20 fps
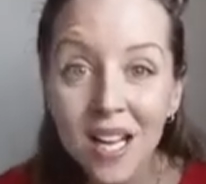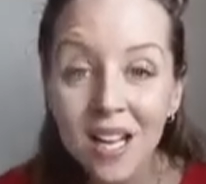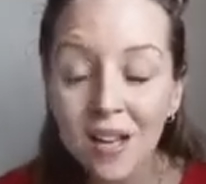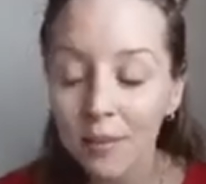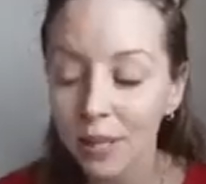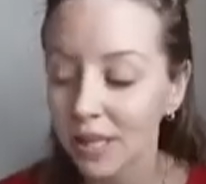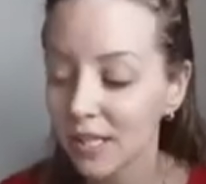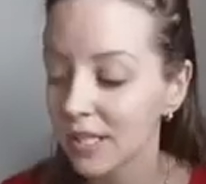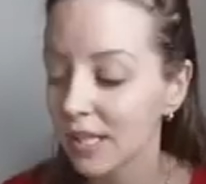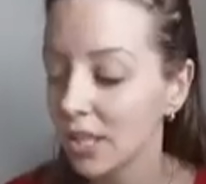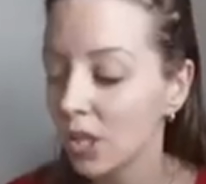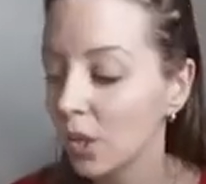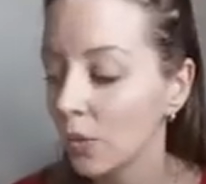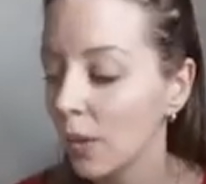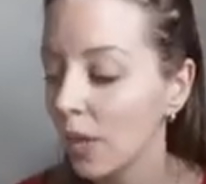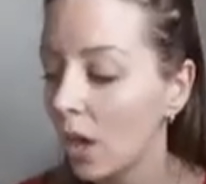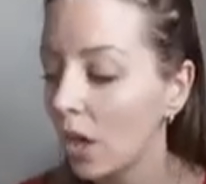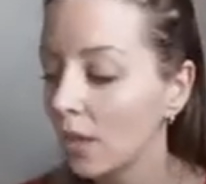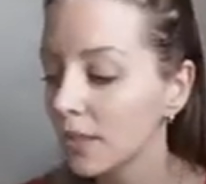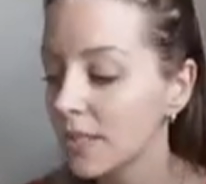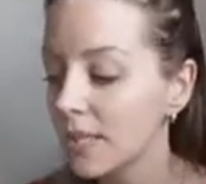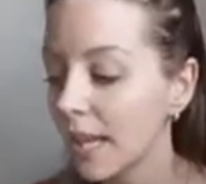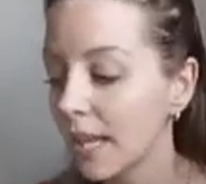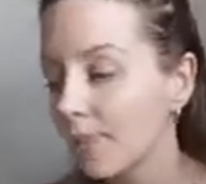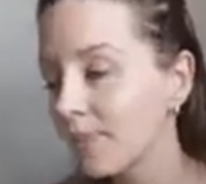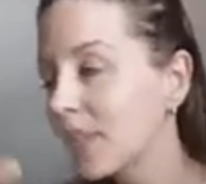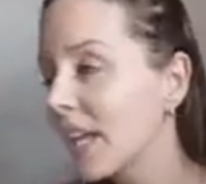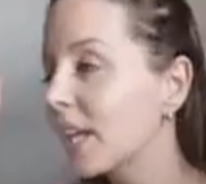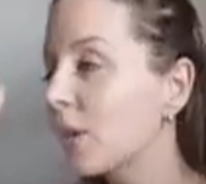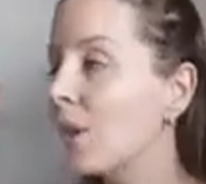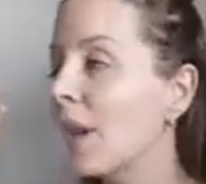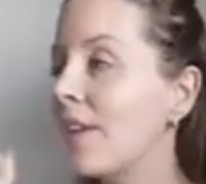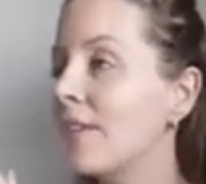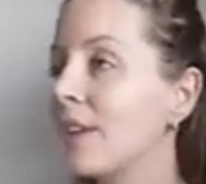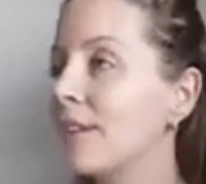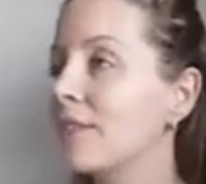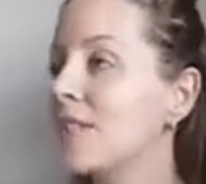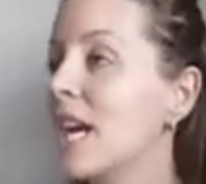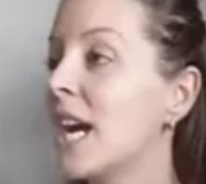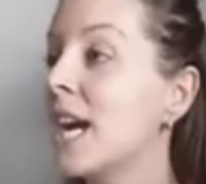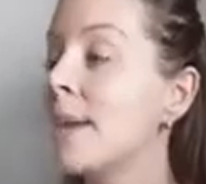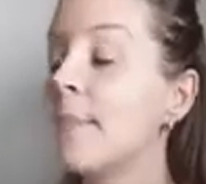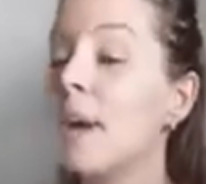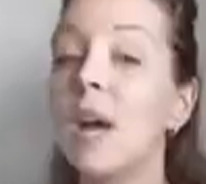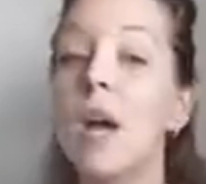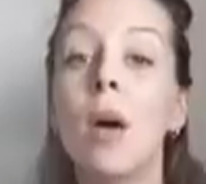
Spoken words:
because I know we all say, I don't have enough time.